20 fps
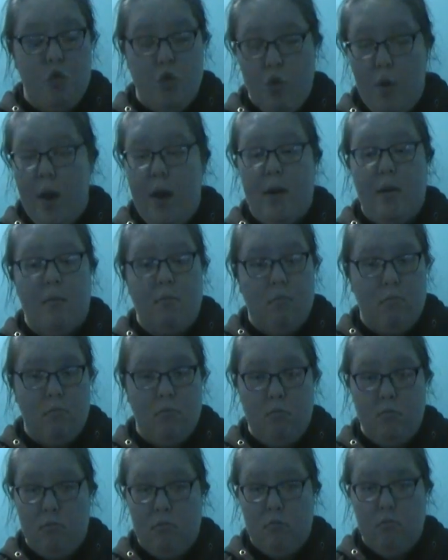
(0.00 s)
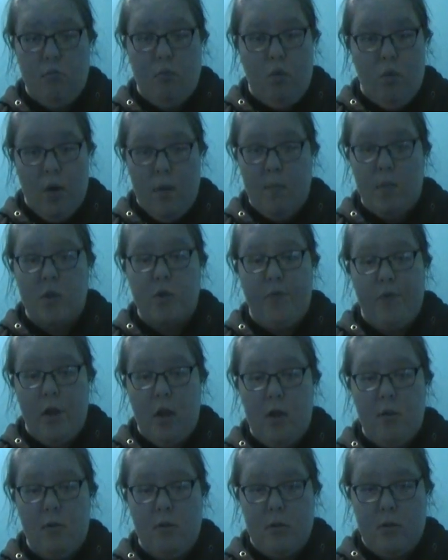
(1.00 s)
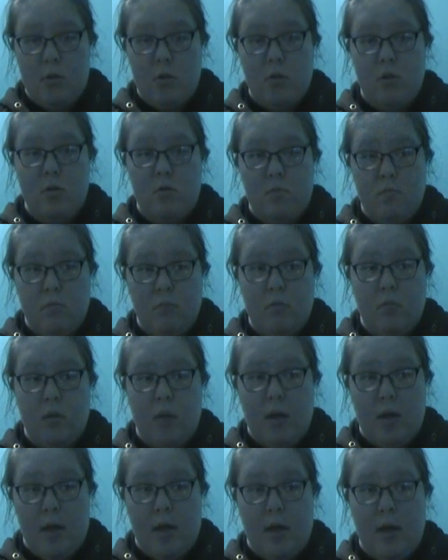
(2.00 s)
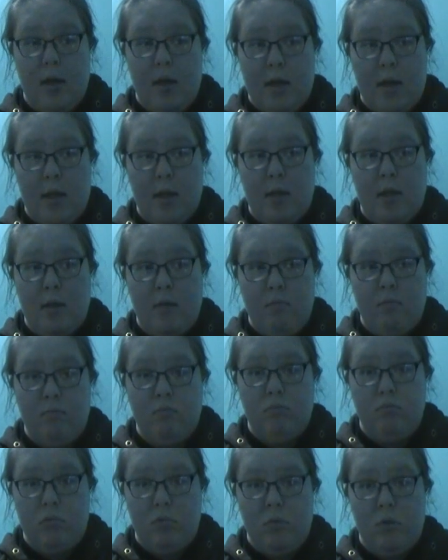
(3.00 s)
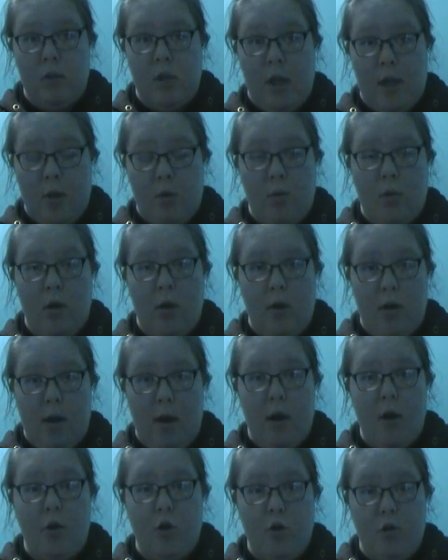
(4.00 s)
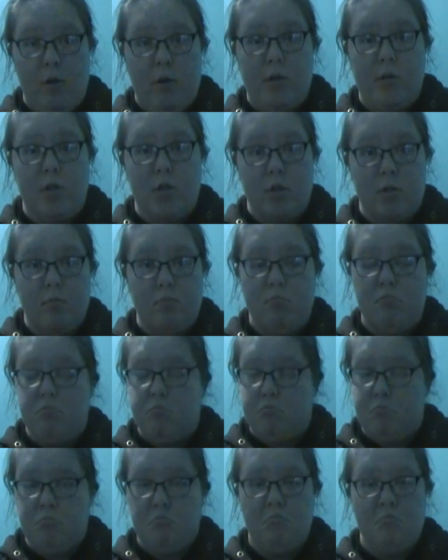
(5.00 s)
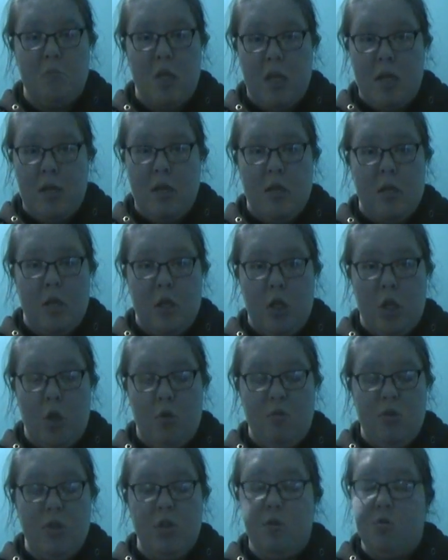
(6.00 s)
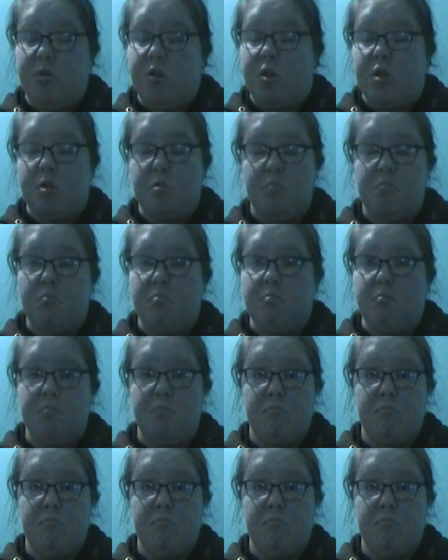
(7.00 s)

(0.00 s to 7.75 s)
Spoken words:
Great. Pretty much flawless. I like where her character is. No issues.